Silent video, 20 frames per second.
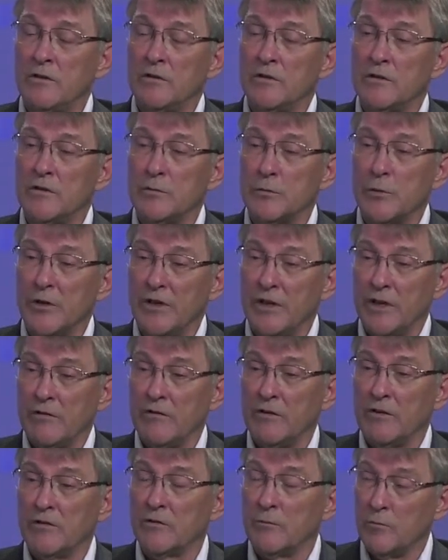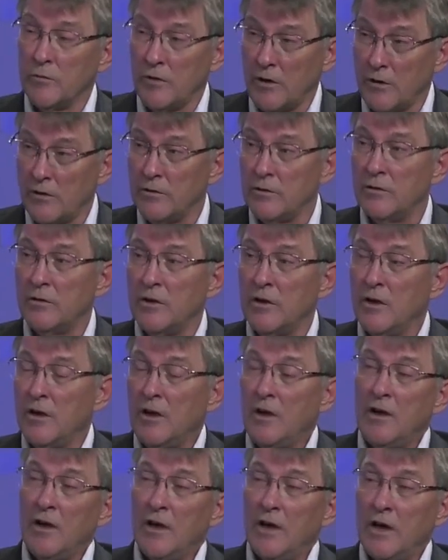despite having some other
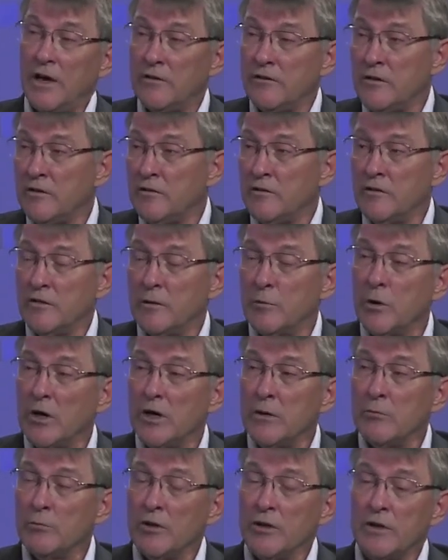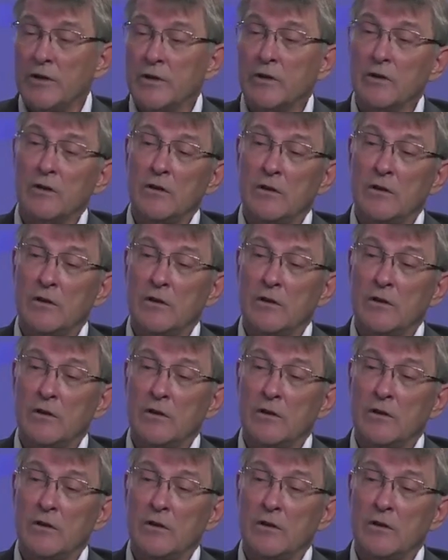assets in the pipeline.